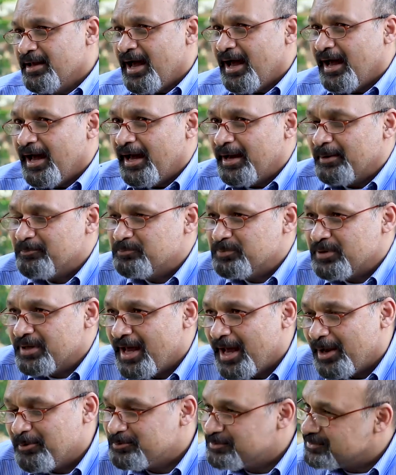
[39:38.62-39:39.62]
I
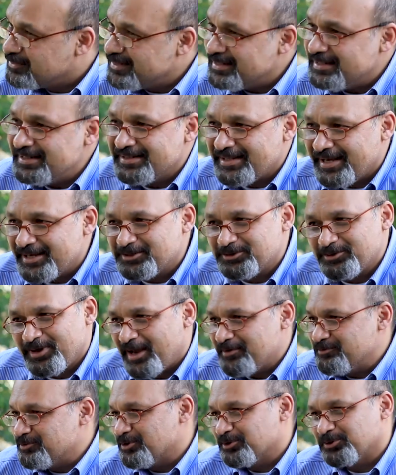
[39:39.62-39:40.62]
would really like to
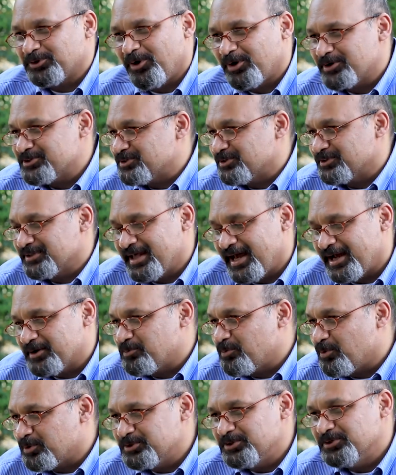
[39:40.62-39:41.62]
have your thoughts on that.
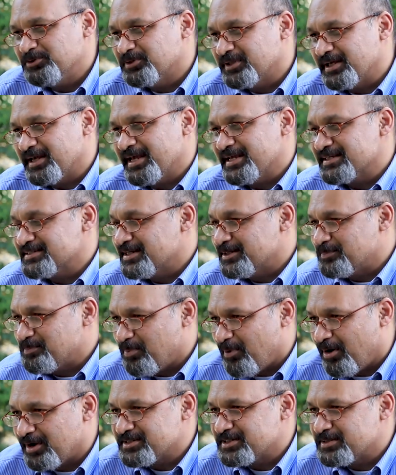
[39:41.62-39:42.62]
What do you think? Is it
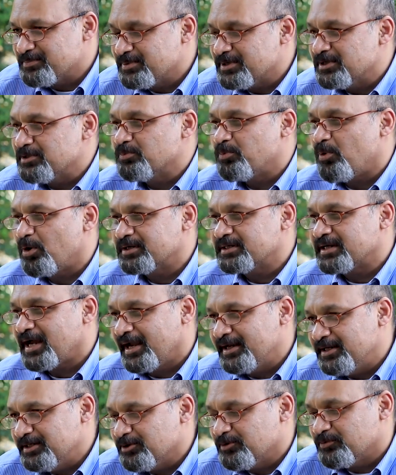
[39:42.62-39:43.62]
possible? What
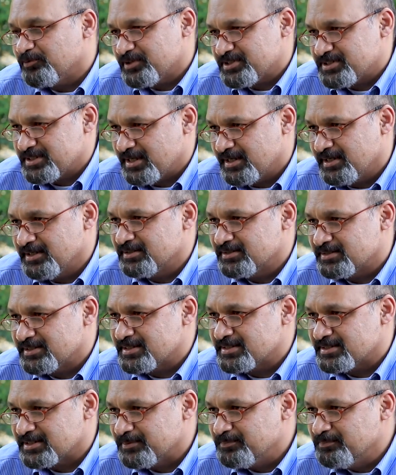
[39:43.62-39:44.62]
kind of a single
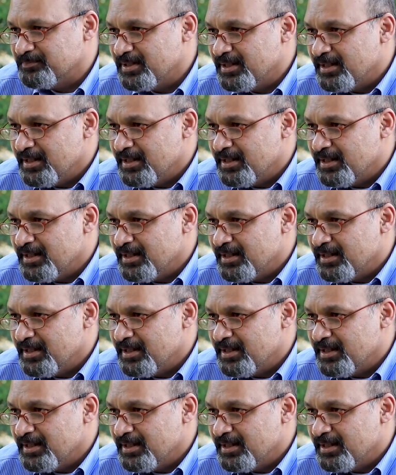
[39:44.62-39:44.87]
system?